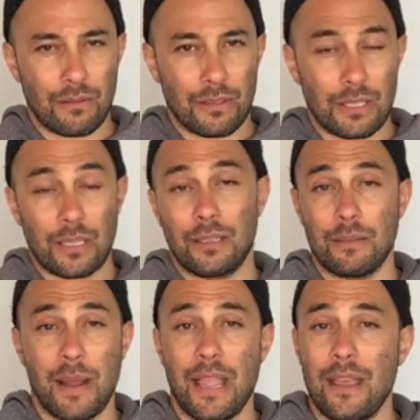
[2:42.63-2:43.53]
cycle
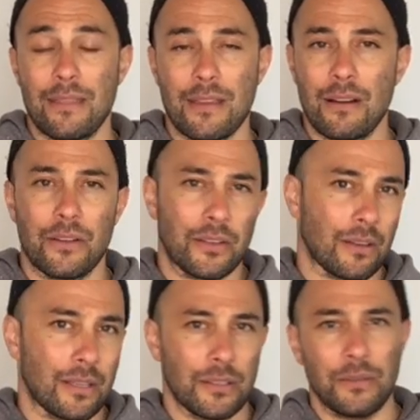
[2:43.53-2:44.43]
in my head that, oh, you're
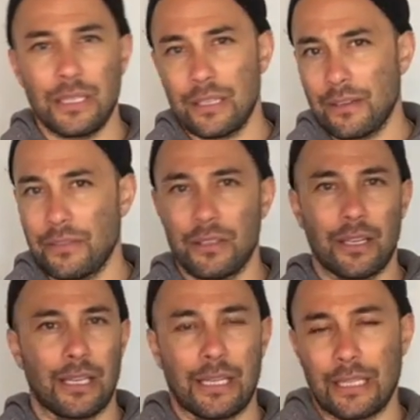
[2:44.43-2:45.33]
not doing enough, you're
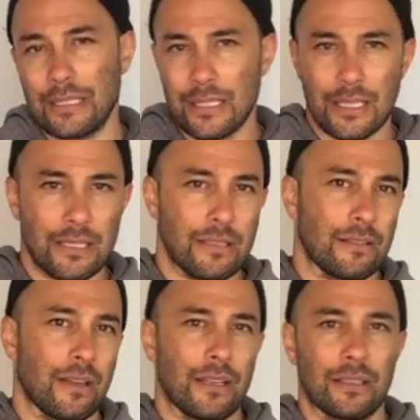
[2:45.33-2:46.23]
not getting it done, you're
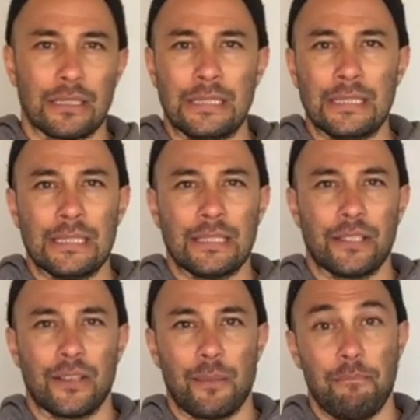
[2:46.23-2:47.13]

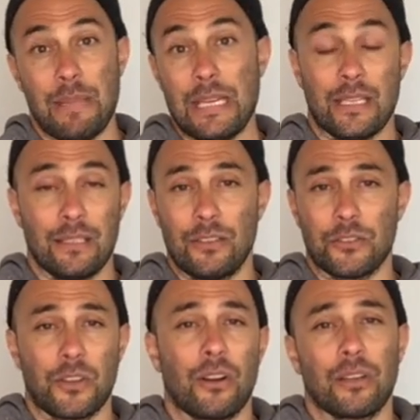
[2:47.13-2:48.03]
not meeting your
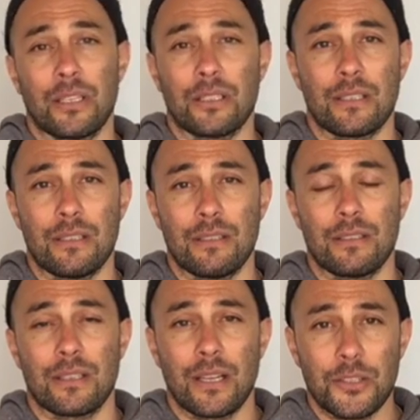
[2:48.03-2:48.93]
targets
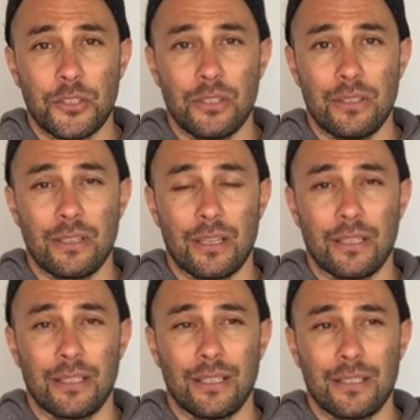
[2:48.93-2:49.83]
and such, and
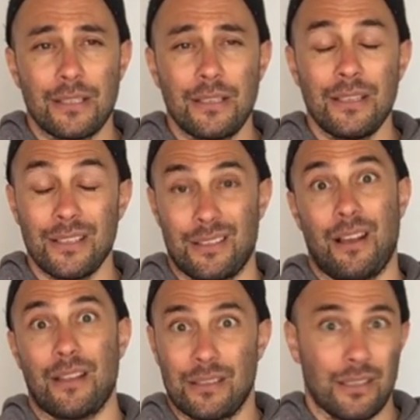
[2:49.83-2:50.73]
it's an
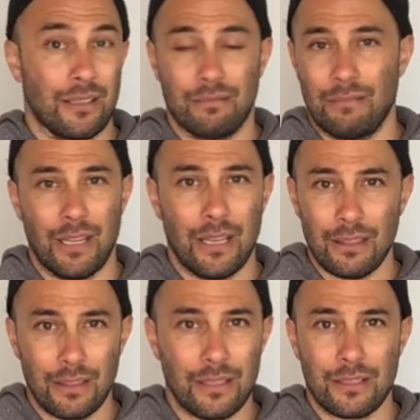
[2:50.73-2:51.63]
exhausting,
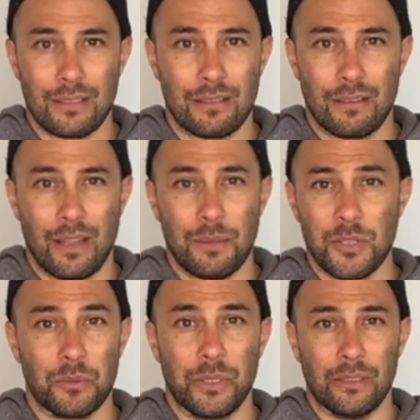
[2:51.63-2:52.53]
endless
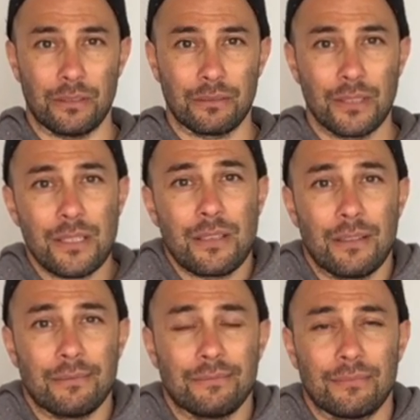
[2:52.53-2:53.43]
hamster wheel, isn't
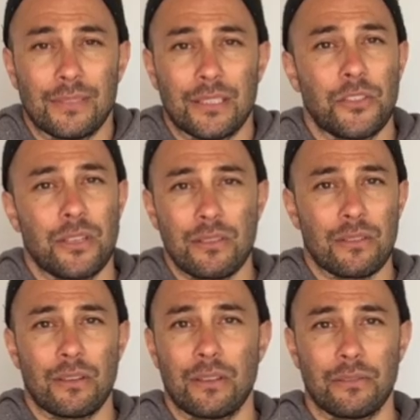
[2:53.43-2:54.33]
it? And chances
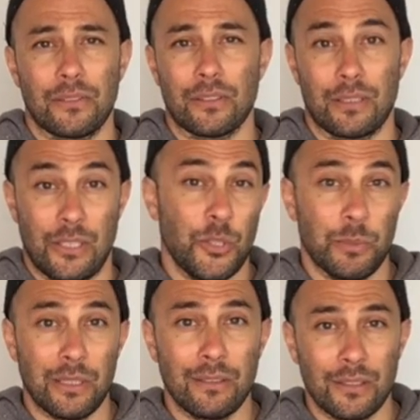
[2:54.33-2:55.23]
are, if you're
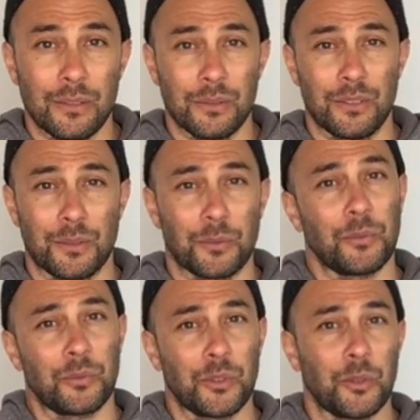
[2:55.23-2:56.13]
human,
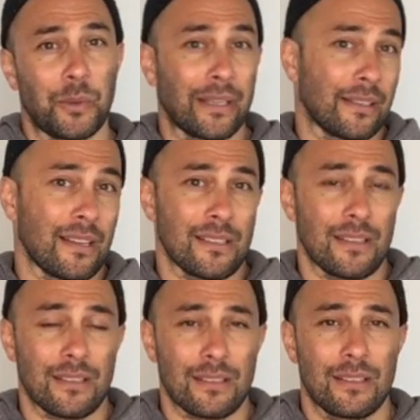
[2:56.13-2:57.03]
you'll recognize
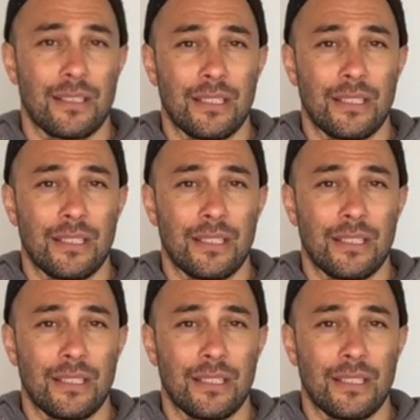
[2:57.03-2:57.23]
this